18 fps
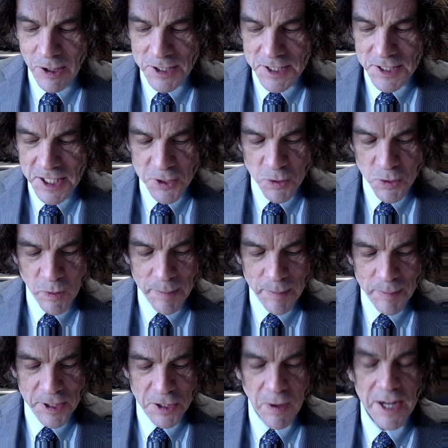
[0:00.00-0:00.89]

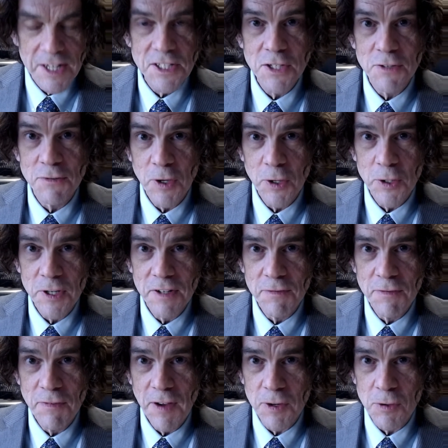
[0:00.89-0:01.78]
guarantees women the right to
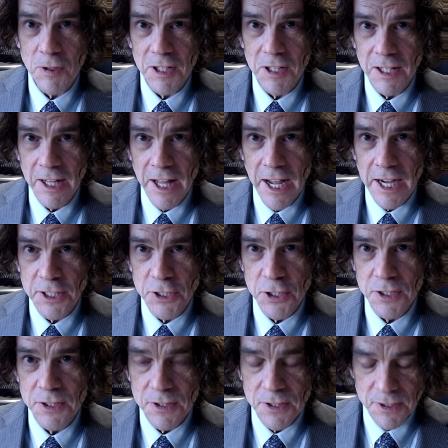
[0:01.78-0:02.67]
vote in federal
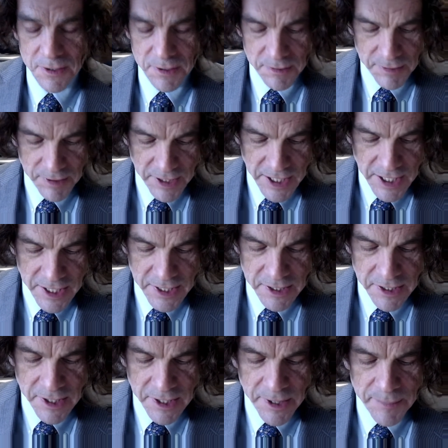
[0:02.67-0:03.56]
elections.
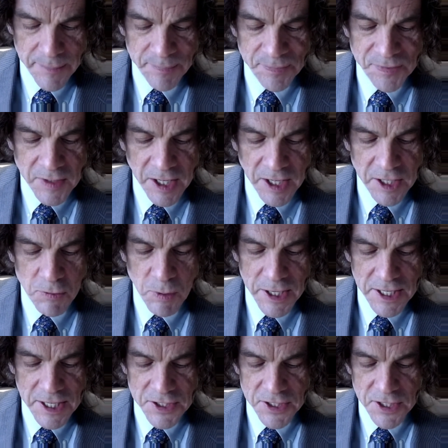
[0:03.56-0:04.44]
Okay?
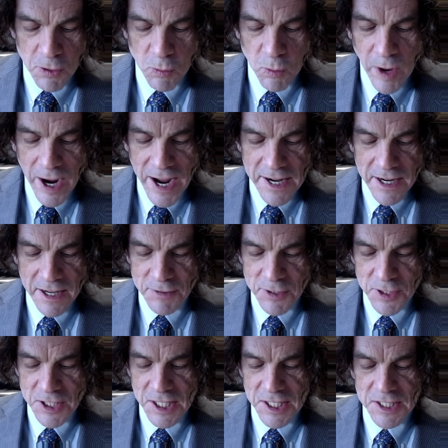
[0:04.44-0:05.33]
It reads, "The
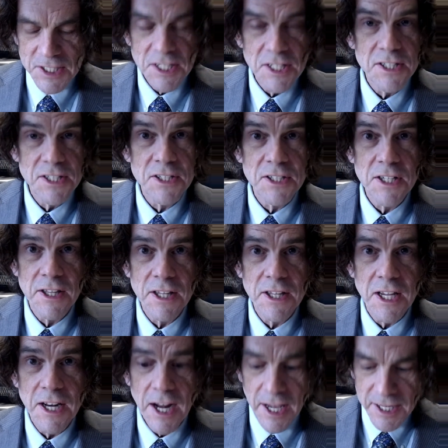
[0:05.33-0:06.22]
right of
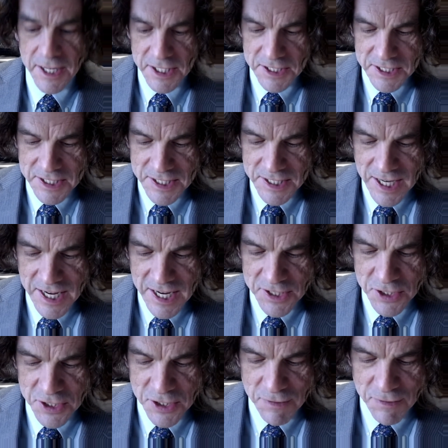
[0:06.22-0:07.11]
citizens of the United
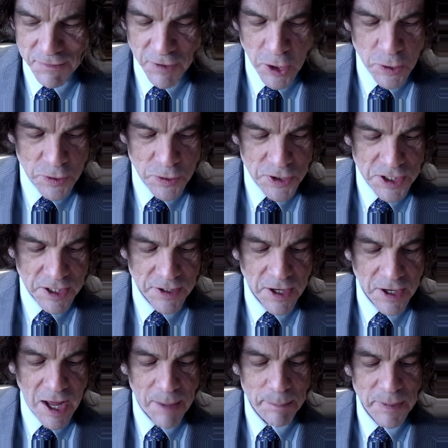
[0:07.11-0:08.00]
States to
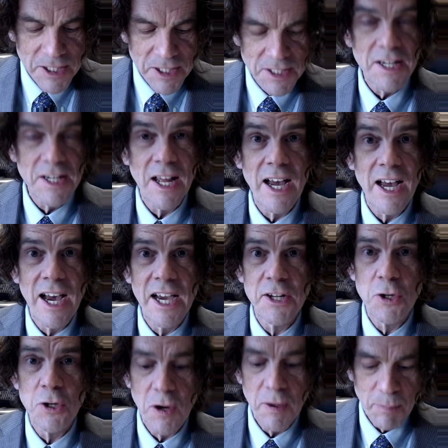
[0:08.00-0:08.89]
vote shall not be
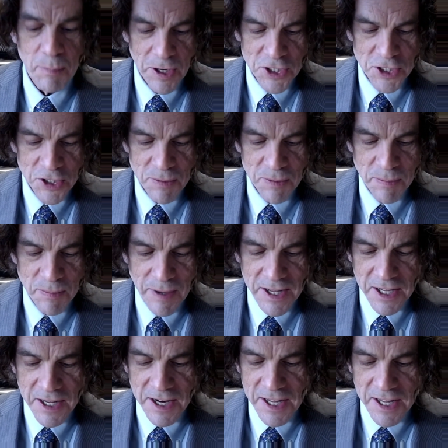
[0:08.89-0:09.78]
denied or
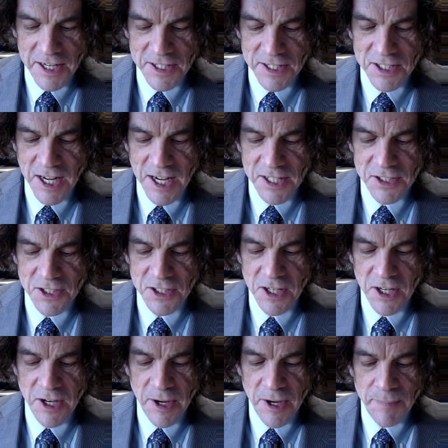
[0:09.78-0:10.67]
abridged by the United
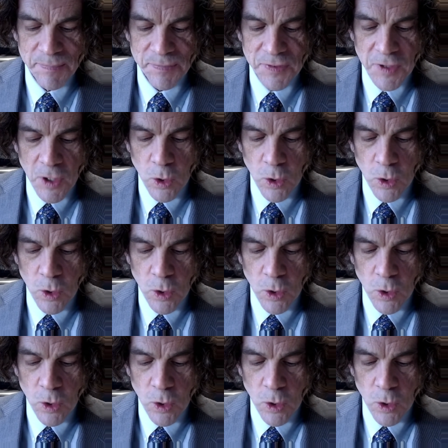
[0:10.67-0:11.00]
States